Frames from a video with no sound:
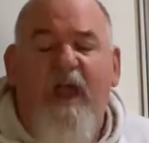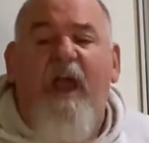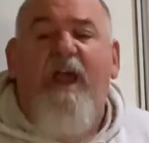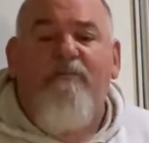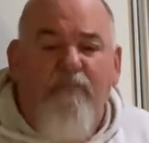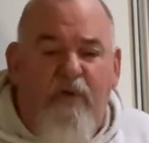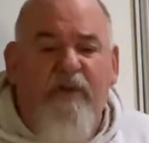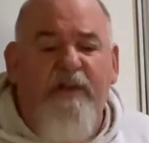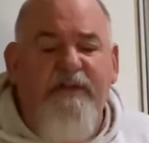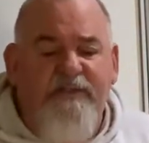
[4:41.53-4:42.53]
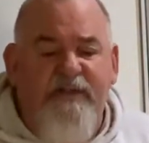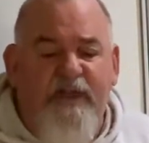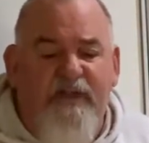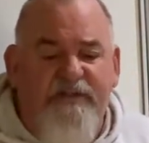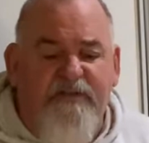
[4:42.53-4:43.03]
and modeling to
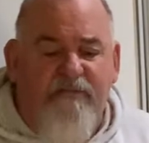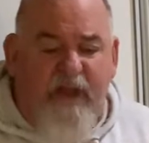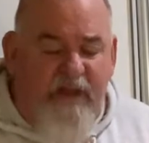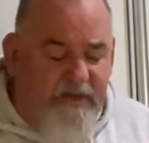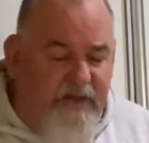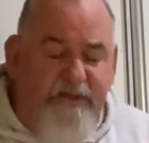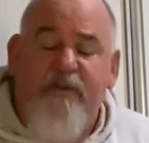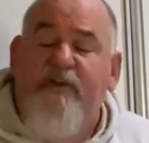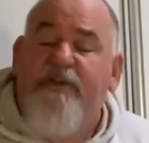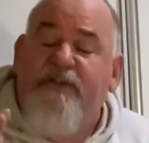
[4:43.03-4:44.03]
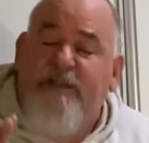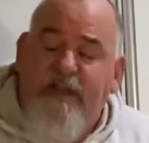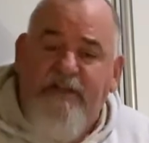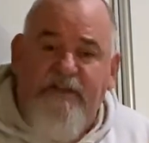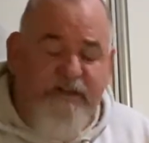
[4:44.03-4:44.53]
those around us
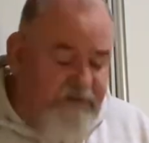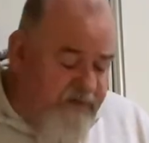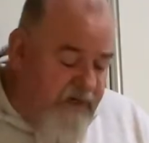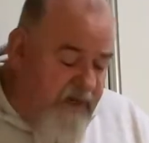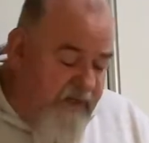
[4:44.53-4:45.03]
contentedness